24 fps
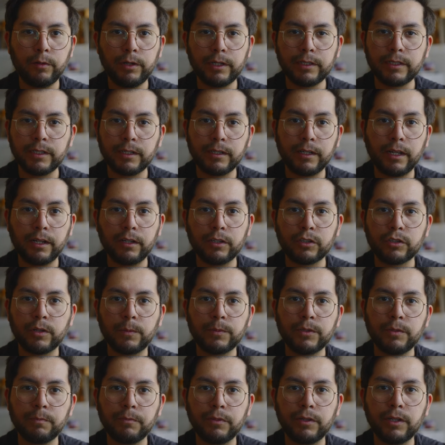listed in the
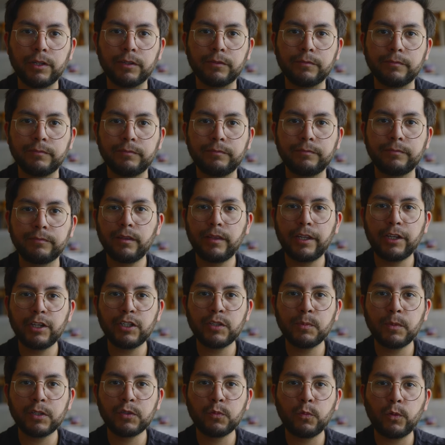description below. Thank you
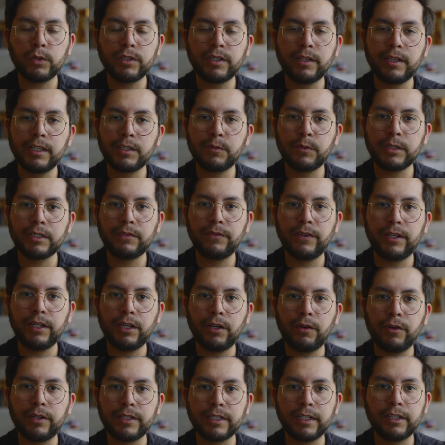so much for watching this week's
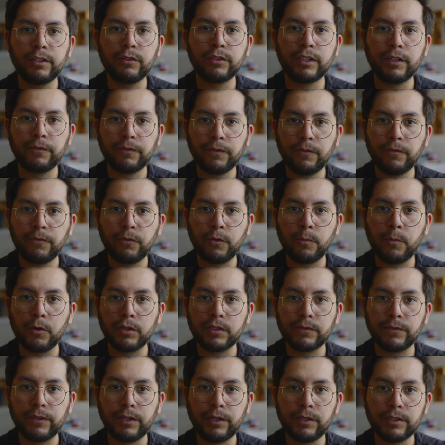video. It's a little different from
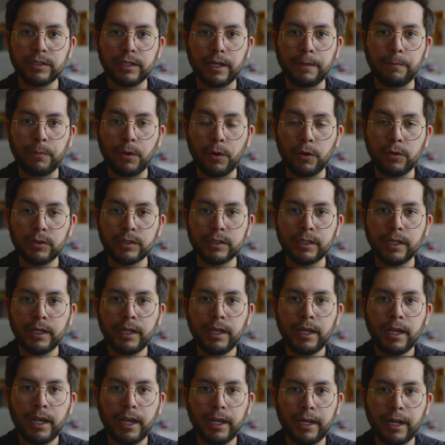most videos I post,
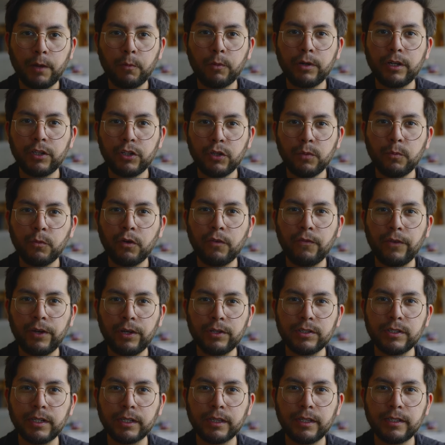and I want to do more
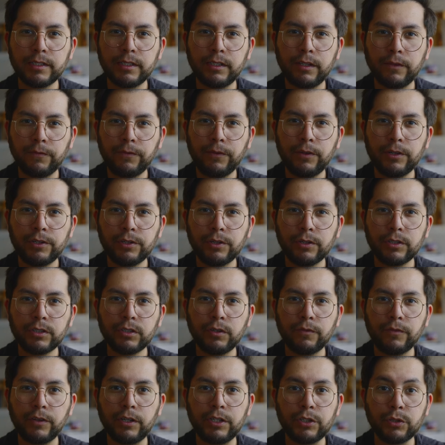videos like this in the future. So
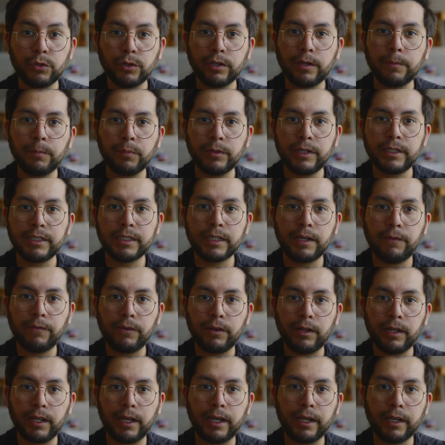if you enjoyed it, please give it
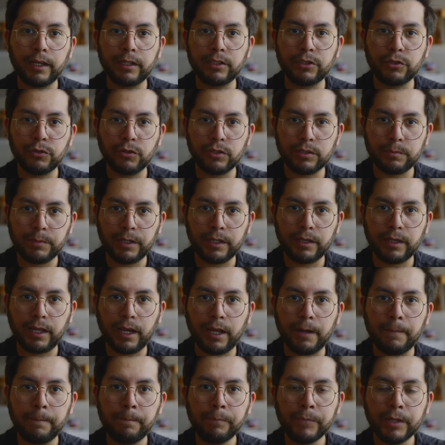a like. It shows me
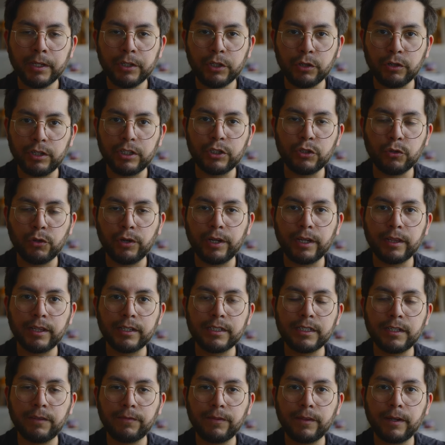that you're enjoying the
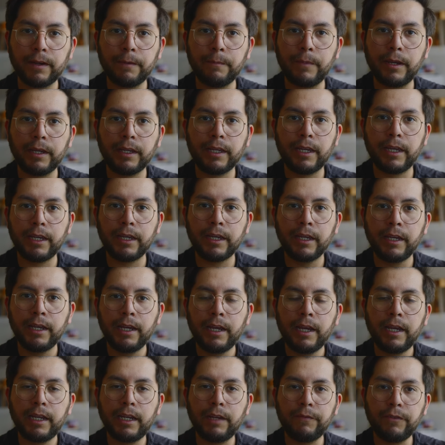stuff that I'm making.
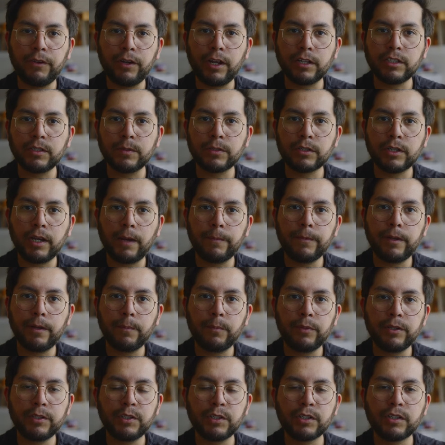And if you're not subscribed yet,
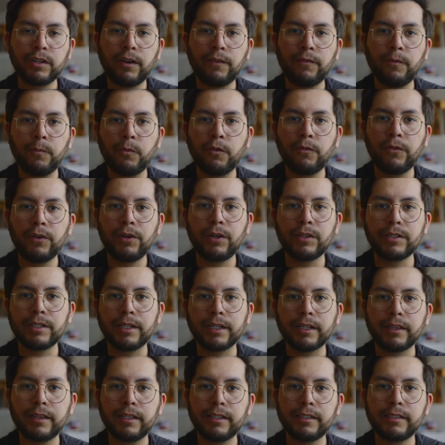please subscribe for more videos
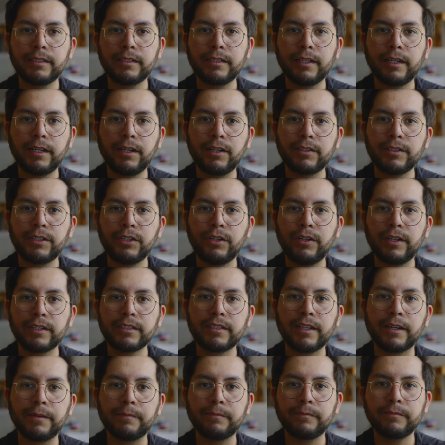like this, and I'll see you next
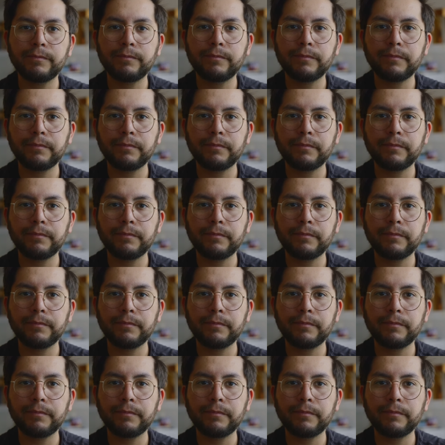time.